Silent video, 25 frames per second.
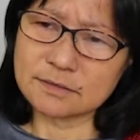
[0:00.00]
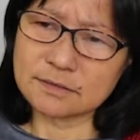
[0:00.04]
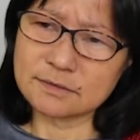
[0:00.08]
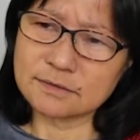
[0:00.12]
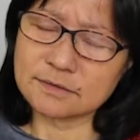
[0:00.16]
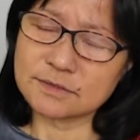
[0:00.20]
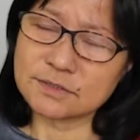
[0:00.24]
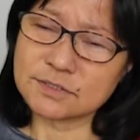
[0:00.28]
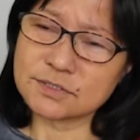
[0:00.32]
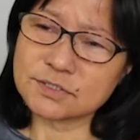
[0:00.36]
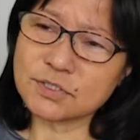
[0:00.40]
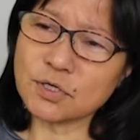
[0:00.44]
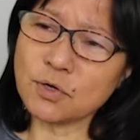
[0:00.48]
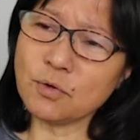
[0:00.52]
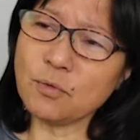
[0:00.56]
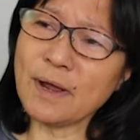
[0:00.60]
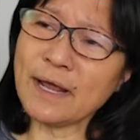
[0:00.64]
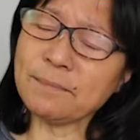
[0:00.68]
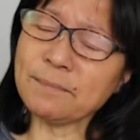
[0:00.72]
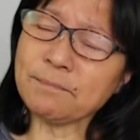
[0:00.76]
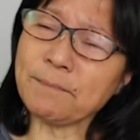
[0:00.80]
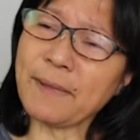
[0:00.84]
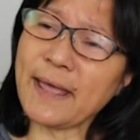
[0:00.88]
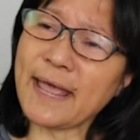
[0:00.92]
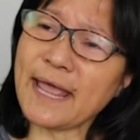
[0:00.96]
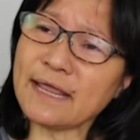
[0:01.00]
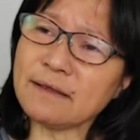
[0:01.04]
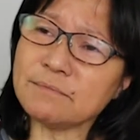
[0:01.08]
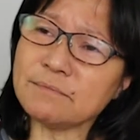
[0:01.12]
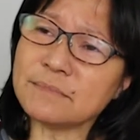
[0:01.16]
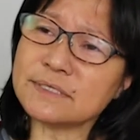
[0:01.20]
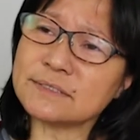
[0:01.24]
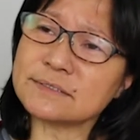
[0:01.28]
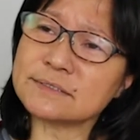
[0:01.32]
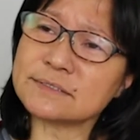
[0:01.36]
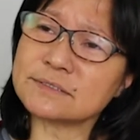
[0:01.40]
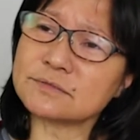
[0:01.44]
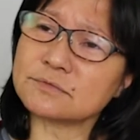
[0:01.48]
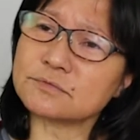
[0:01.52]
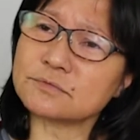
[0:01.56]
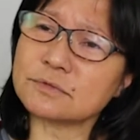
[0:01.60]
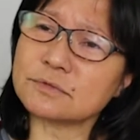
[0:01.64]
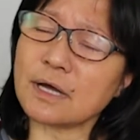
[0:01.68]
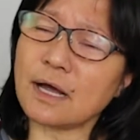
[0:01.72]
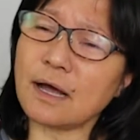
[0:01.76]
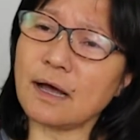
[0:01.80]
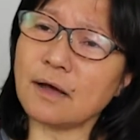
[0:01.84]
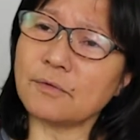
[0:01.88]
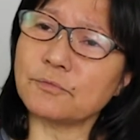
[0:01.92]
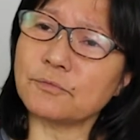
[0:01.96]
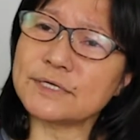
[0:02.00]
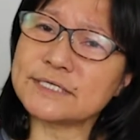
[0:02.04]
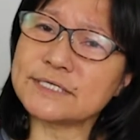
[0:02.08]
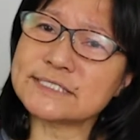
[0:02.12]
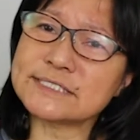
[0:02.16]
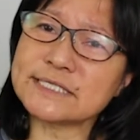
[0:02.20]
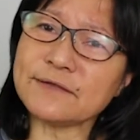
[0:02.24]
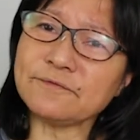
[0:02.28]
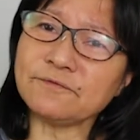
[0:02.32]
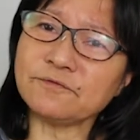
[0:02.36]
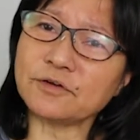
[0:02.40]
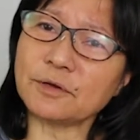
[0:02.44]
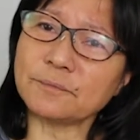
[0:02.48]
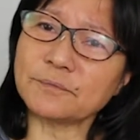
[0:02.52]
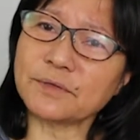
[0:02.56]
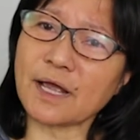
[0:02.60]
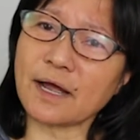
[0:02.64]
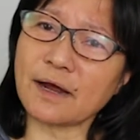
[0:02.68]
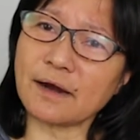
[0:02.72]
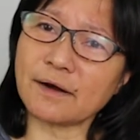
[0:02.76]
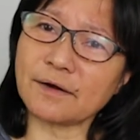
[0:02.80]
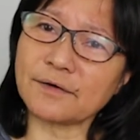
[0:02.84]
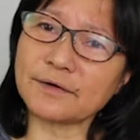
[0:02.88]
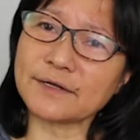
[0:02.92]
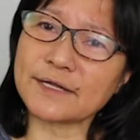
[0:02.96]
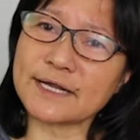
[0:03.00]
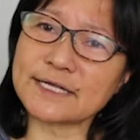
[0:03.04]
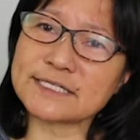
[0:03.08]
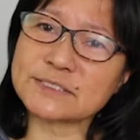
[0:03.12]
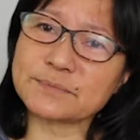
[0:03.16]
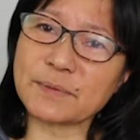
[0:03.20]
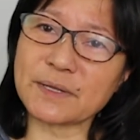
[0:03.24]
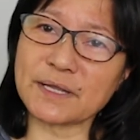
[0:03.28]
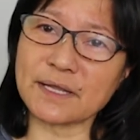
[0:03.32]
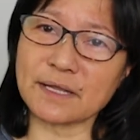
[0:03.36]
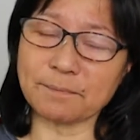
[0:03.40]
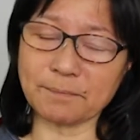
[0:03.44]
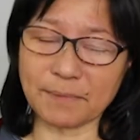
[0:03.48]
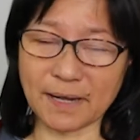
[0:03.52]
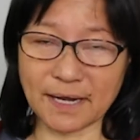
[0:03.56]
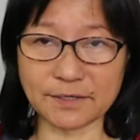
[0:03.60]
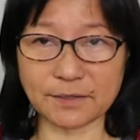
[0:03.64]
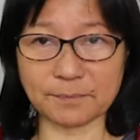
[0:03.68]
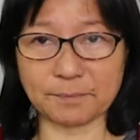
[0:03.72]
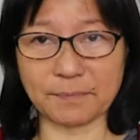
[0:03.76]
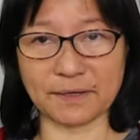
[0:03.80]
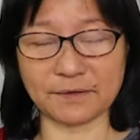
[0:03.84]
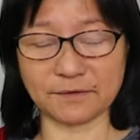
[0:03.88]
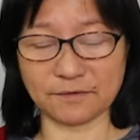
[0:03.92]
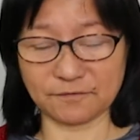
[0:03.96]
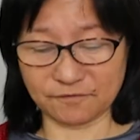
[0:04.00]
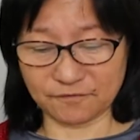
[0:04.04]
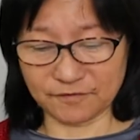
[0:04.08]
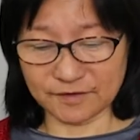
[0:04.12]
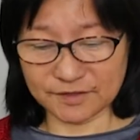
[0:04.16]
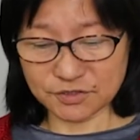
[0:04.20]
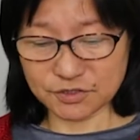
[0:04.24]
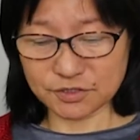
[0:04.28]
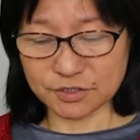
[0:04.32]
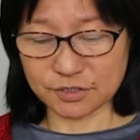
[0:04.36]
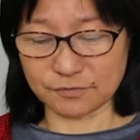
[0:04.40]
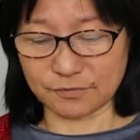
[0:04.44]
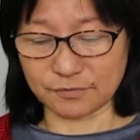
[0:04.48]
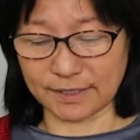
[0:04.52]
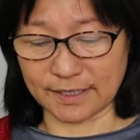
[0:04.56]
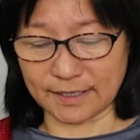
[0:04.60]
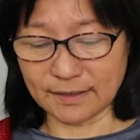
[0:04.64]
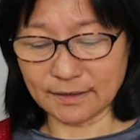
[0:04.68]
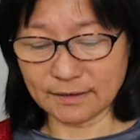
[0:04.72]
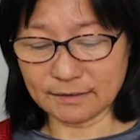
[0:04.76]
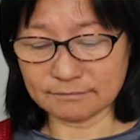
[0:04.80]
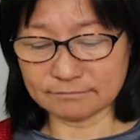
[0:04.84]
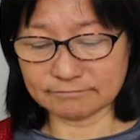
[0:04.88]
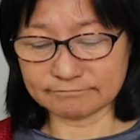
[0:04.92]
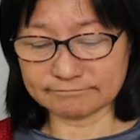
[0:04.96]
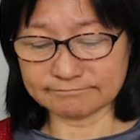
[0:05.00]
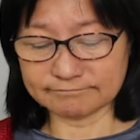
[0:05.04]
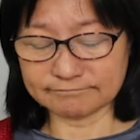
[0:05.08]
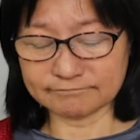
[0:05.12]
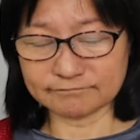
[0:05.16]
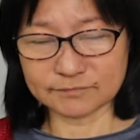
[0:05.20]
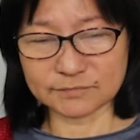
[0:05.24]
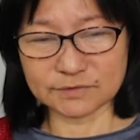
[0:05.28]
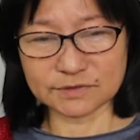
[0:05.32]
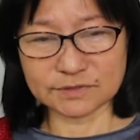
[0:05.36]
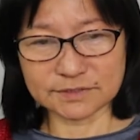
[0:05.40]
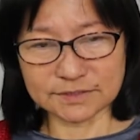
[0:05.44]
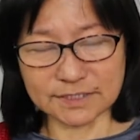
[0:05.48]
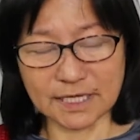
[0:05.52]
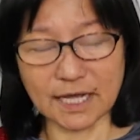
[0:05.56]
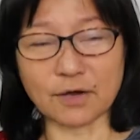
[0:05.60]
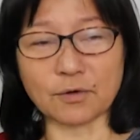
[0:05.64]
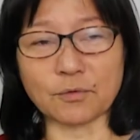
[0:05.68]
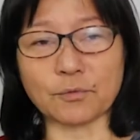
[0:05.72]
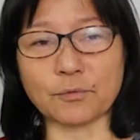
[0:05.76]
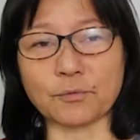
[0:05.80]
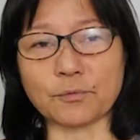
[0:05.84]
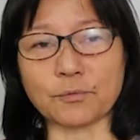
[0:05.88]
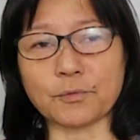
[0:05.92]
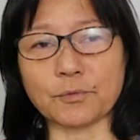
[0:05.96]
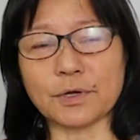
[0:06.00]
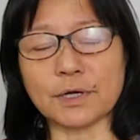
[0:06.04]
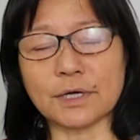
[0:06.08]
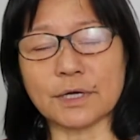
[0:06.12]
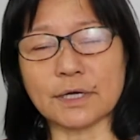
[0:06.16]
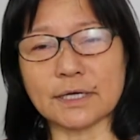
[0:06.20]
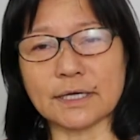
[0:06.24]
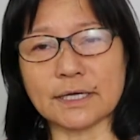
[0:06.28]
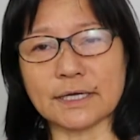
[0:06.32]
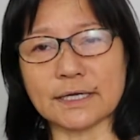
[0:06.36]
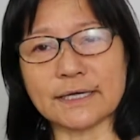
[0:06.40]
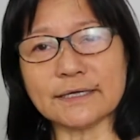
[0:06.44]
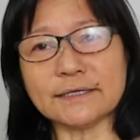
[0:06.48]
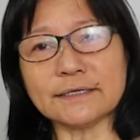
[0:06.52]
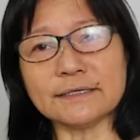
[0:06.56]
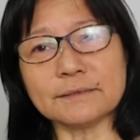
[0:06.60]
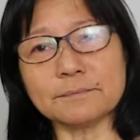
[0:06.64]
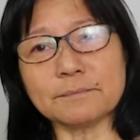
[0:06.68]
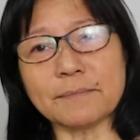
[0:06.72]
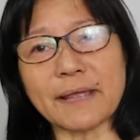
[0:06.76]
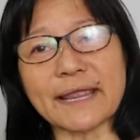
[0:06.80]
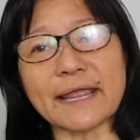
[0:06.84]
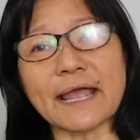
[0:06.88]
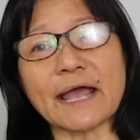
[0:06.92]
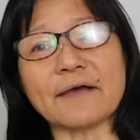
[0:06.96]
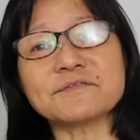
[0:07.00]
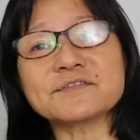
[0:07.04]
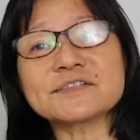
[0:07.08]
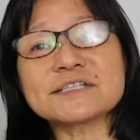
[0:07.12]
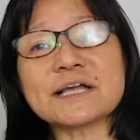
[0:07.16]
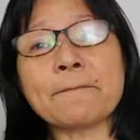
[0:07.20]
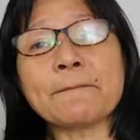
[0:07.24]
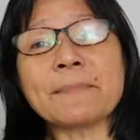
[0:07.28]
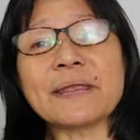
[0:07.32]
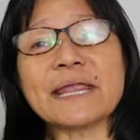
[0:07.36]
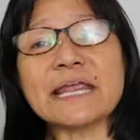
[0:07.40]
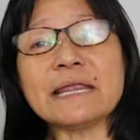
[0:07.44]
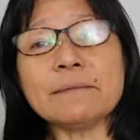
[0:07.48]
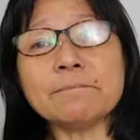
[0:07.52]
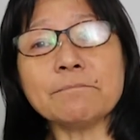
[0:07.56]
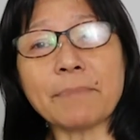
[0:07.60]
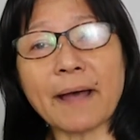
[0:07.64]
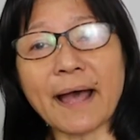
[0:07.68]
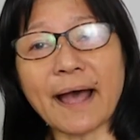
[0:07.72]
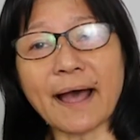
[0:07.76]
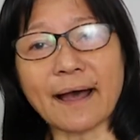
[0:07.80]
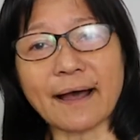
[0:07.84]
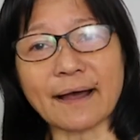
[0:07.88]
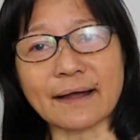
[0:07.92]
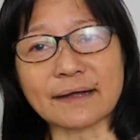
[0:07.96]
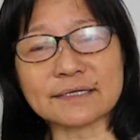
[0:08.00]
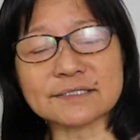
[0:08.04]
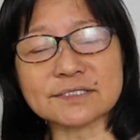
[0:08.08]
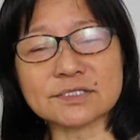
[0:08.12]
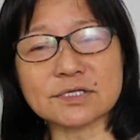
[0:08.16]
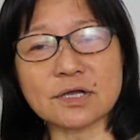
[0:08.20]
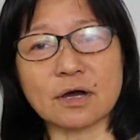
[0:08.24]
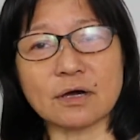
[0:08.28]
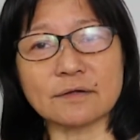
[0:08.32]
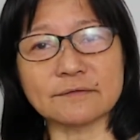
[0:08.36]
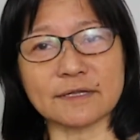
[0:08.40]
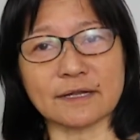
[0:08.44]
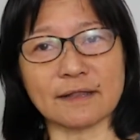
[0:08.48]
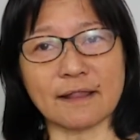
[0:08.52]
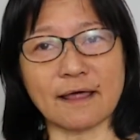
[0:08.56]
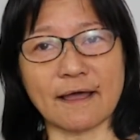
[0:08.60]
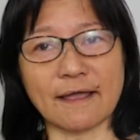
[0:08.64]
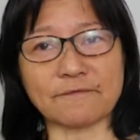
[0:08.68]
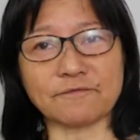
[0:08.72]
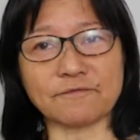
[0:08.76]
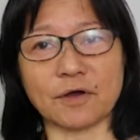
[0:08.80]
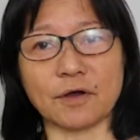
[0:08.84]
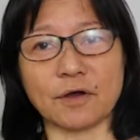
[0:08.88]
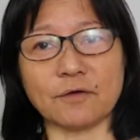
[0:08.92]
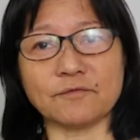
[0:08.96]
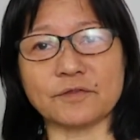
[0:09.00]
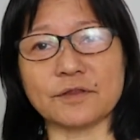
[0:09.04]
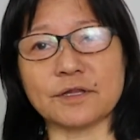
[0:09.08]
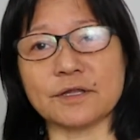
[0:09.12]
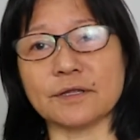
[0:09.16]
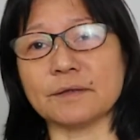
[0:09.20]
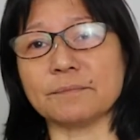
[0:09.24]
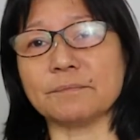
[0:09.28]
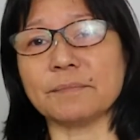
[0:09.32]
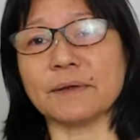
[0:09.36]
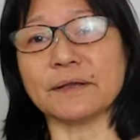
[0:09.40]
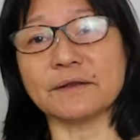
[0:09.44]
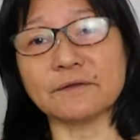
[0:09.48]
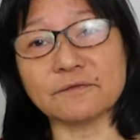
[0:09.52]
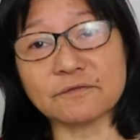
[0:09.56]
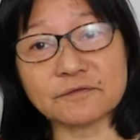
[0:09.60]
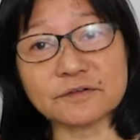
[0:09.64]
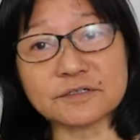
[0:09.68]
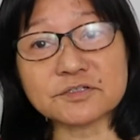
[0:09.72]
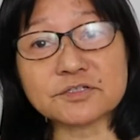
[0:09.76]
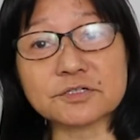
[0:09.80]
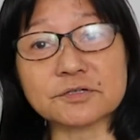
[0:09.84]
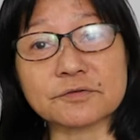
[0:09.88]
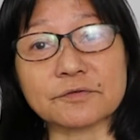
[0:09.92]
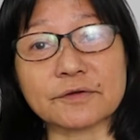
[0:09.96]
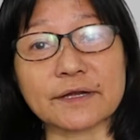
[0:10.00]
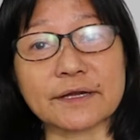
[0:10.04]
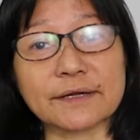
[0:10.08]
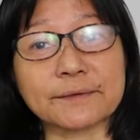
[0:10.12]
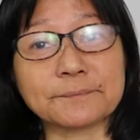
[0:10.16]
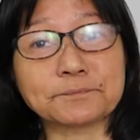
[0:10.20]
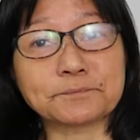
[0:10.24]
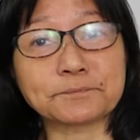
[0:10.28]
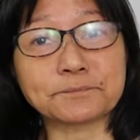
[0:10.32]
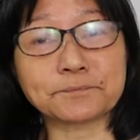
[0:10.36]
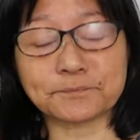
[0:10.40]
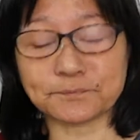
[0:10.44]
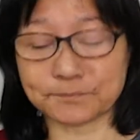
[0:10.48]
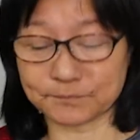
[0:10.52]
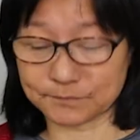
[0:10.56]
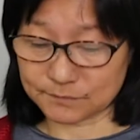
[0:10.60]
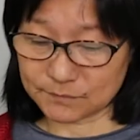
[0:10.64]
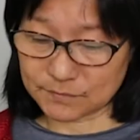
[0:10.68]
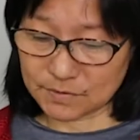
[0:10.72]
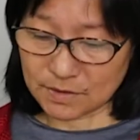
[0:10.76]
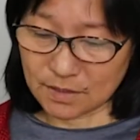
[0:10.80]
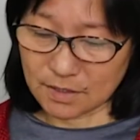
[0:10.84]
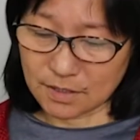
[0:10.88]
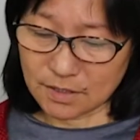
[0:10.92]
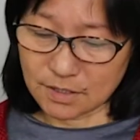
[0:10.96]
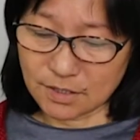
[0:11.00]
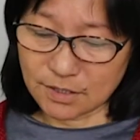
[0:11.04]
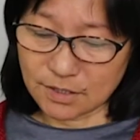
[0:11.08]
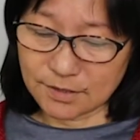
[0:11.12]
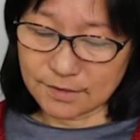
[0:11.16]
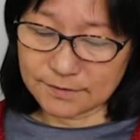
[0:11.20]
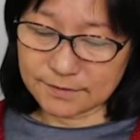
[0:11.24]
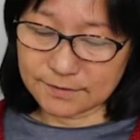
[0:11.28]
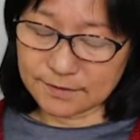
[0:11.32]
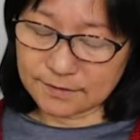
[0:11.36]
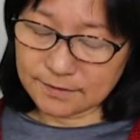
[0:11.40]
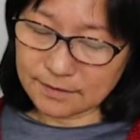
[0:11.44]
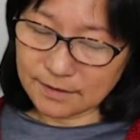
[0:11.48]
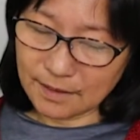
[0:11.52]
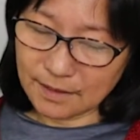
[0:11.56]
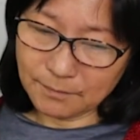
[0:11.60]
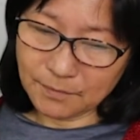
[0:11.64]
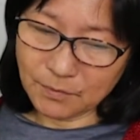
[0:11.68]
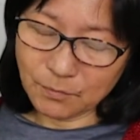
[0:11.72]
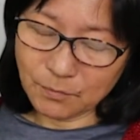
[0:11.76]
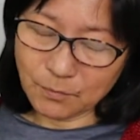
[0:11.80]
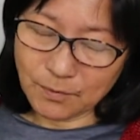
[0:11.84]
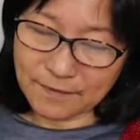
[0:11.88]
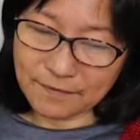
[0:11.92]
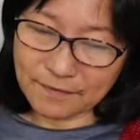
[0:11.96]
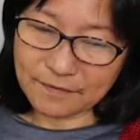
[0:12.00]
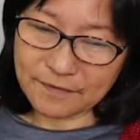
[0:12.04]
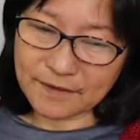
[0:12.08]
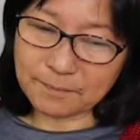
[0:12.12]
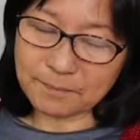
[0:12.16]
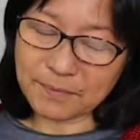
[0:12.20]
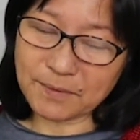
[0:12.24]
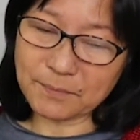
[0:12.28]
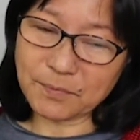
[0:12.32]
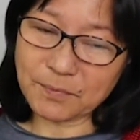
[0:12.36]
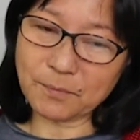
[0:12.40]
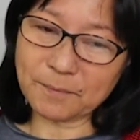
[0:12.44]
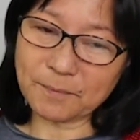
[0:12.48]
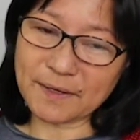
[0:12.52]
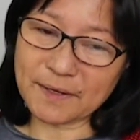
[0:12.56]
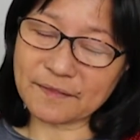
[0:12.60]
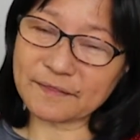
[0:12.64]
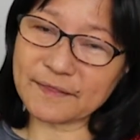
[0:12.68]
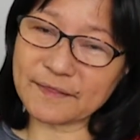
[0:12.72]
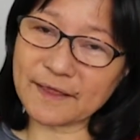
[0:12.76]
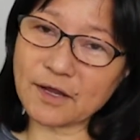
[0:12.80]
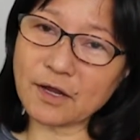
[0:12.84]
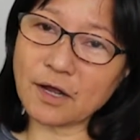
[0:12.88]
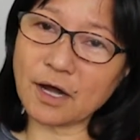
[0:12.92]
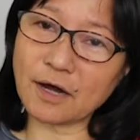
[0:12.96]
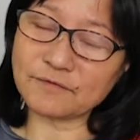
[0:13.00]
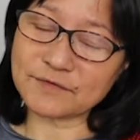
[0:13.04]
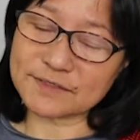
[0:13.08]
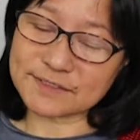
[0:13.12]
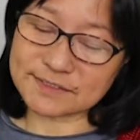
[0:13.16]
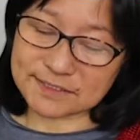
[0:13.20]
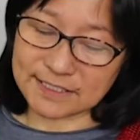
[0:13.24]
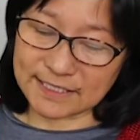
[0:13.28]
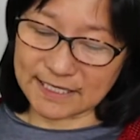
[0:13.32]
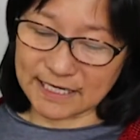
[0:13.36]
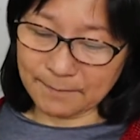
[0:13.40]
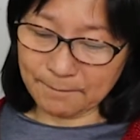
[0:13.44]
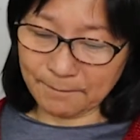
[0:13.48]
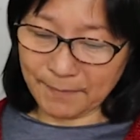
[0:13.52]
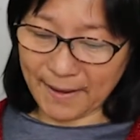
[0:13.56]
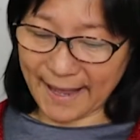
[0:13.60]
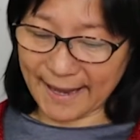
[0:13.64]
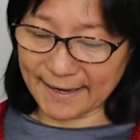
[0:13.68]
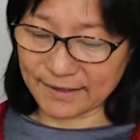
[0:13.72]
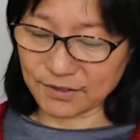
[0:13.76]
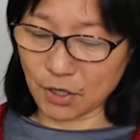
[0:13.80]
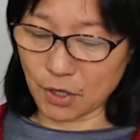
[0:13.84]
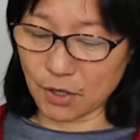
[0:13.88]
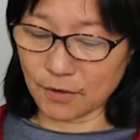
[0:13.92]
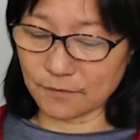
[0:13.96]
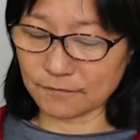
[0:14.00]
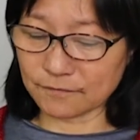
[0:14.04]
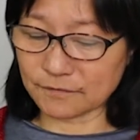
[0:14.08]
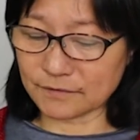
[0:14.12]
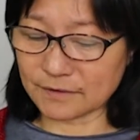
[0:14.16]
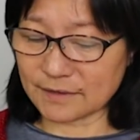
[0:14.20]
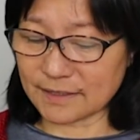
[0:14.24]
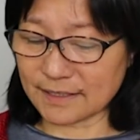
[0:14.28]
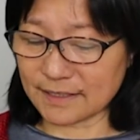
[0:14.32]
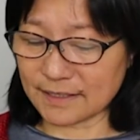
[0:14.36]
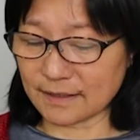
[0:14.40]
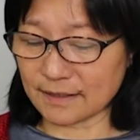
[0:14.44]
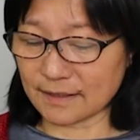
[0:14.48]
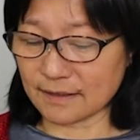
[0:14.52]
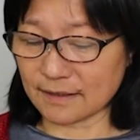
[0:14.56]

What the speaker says: So when payments are received from the RDSP by the beneficiary, now it may have some impacts on the life of the beneficiary. The number one thing people may think of is the impact on the